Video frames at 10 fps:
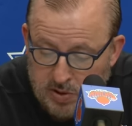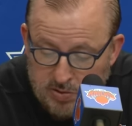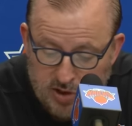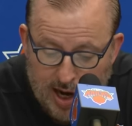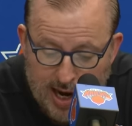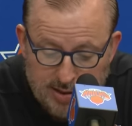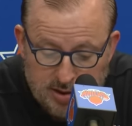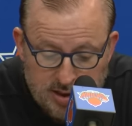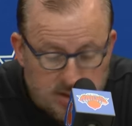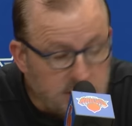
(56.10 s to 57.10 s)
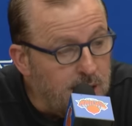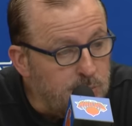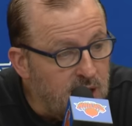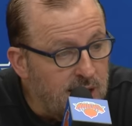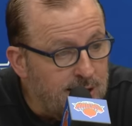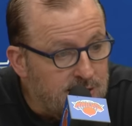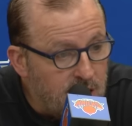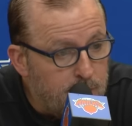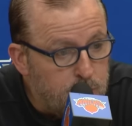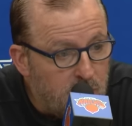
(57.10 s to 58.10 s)
Josh, same thing,
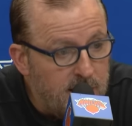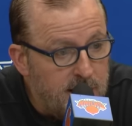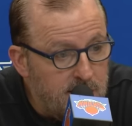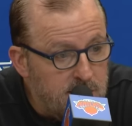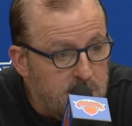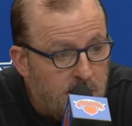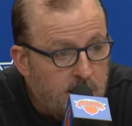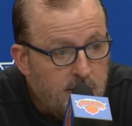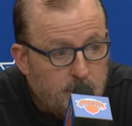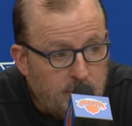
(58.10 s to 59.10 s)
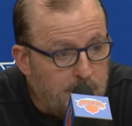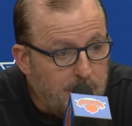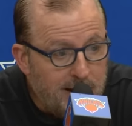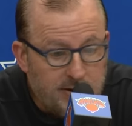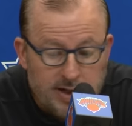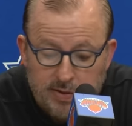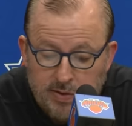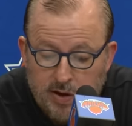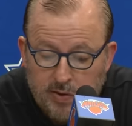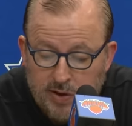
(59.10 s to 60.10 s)
tough plays, rebounding. You
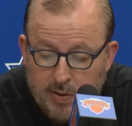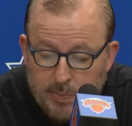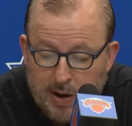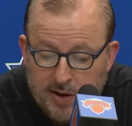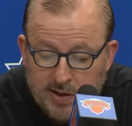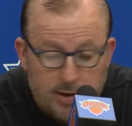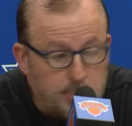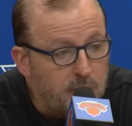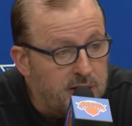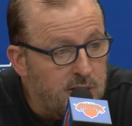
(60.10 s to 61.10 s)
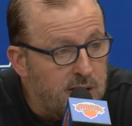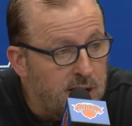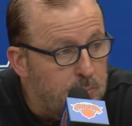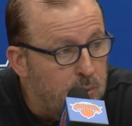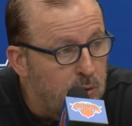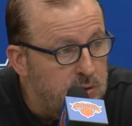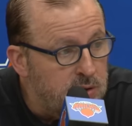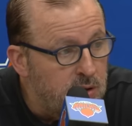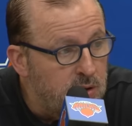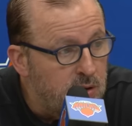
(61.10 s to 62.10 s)
know, they were pounding us pretty on the board
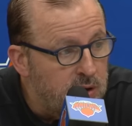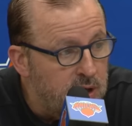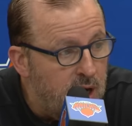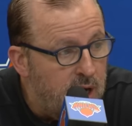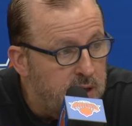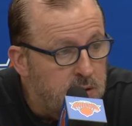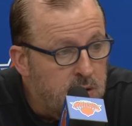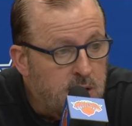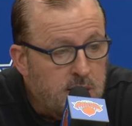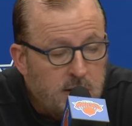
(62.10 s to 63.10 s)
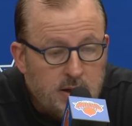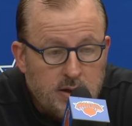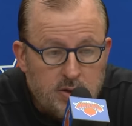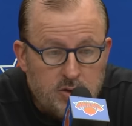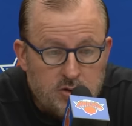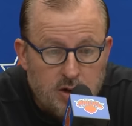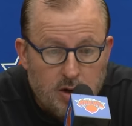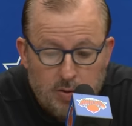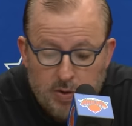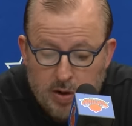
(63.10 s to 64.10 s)
early on, and
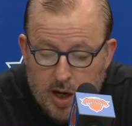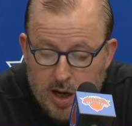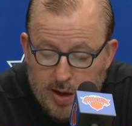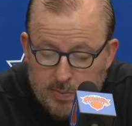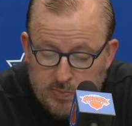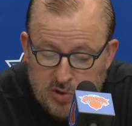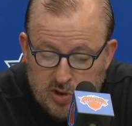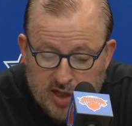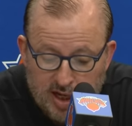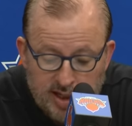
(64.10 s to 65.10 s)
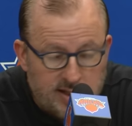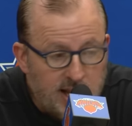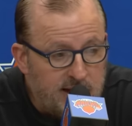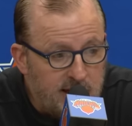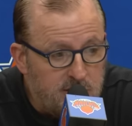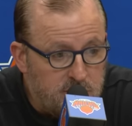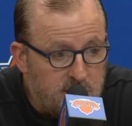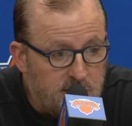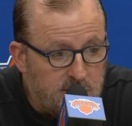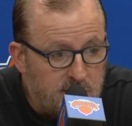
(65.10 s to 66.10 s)
so just getting that
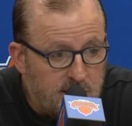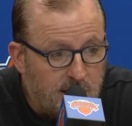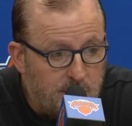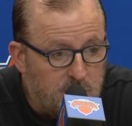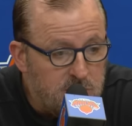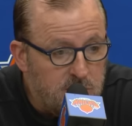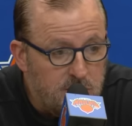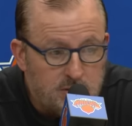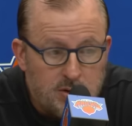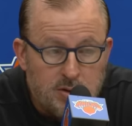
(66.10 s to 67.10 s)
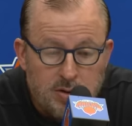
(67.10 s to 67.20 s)
energy into the game was huge.